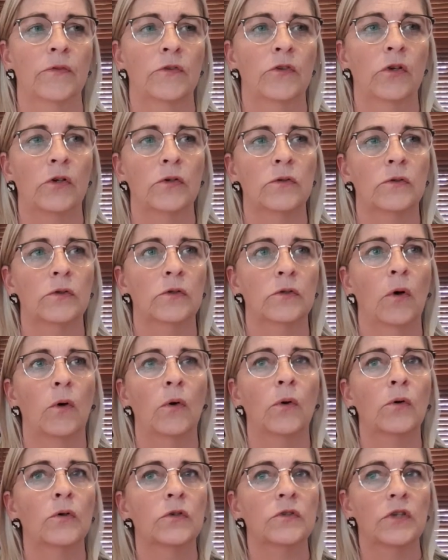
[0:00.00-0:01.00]
So
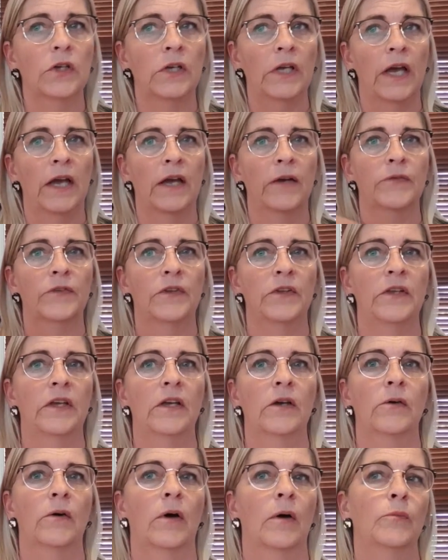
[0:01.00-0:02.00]
also you have to
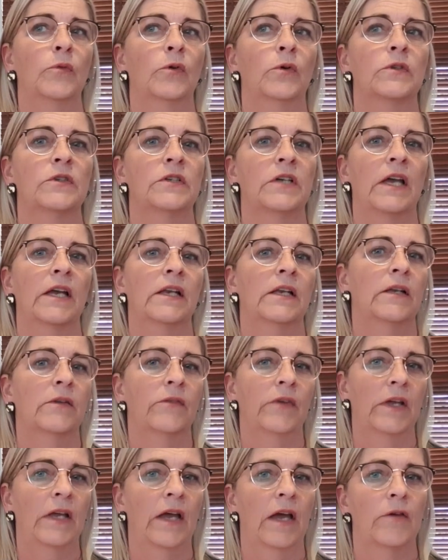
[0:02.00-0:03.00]
think, I'm not saying that
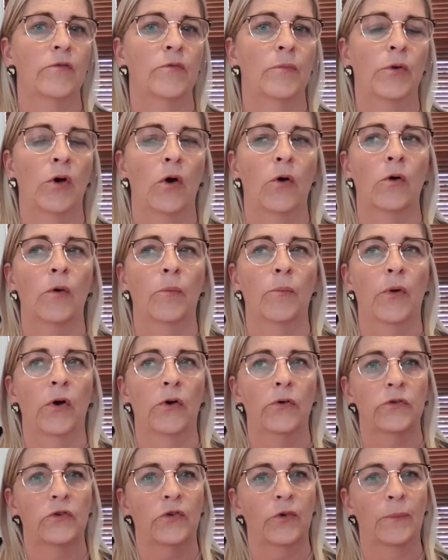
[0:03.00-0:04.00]
when you have a broken
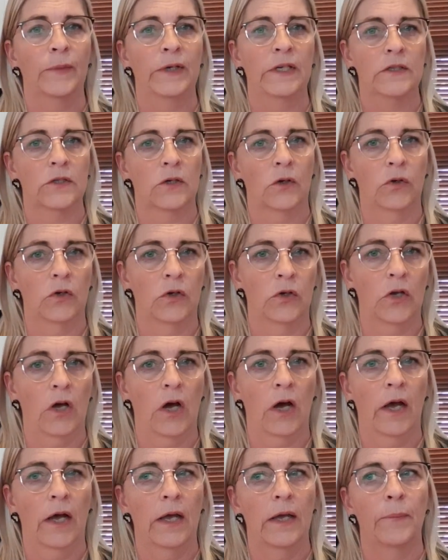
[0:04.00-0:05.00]
bone, somebody is going to
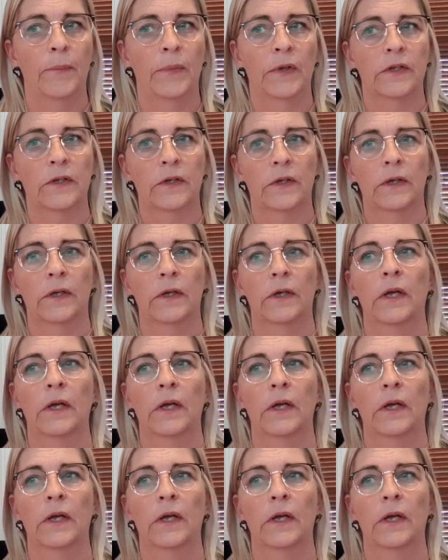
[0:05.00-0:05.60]
die, but